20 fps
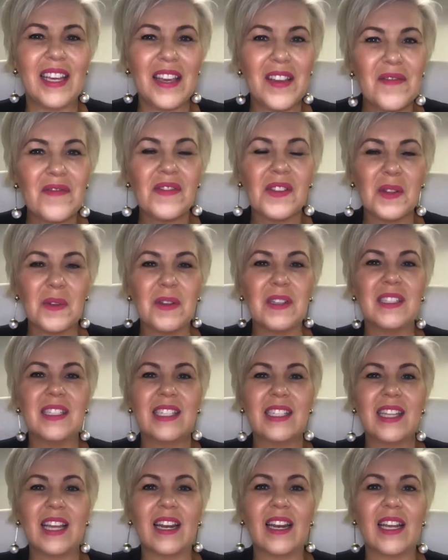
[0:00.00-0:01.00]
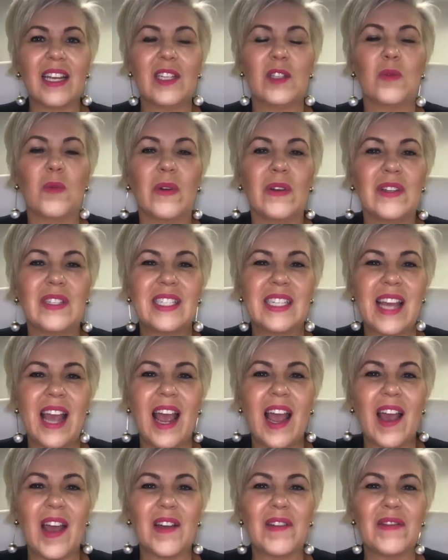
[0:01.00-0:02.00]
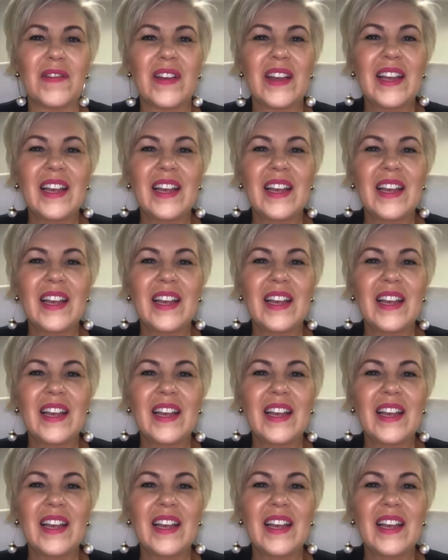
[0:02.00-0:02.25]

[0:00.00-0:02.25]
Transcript: influence that he's wanted to have.